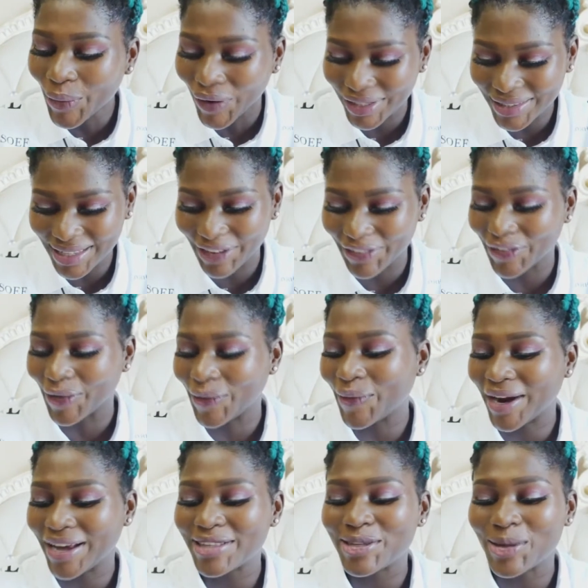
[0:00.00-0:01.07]
water for
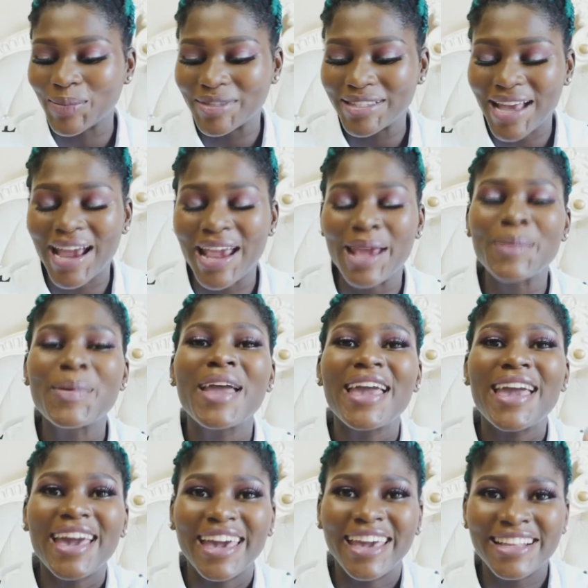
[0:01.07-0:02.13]
quite some time,
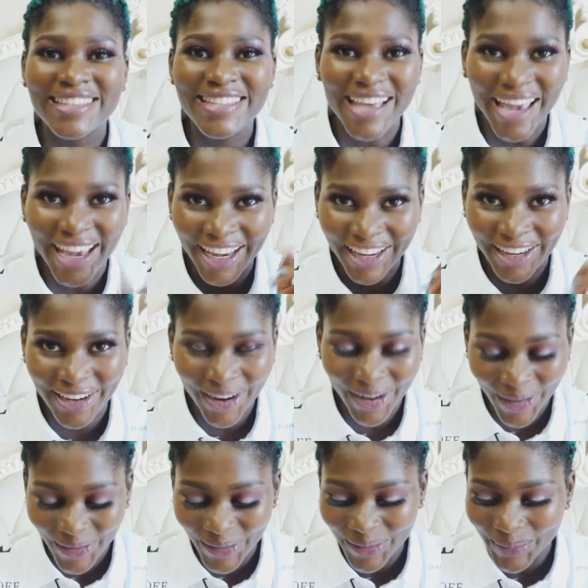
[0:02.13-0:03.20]
it's a
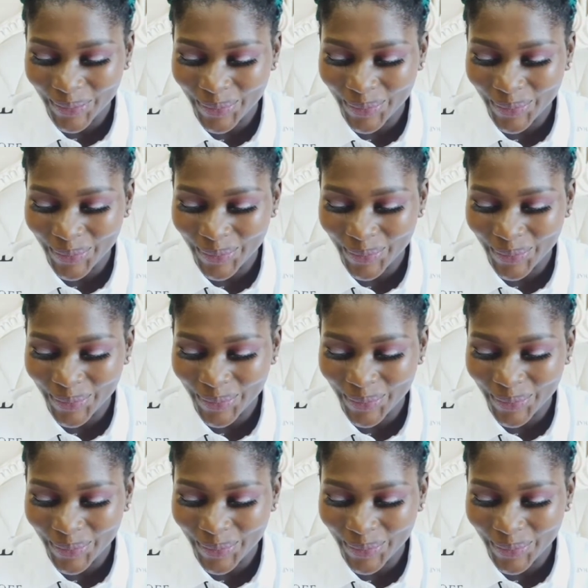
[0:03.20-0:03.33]
girl.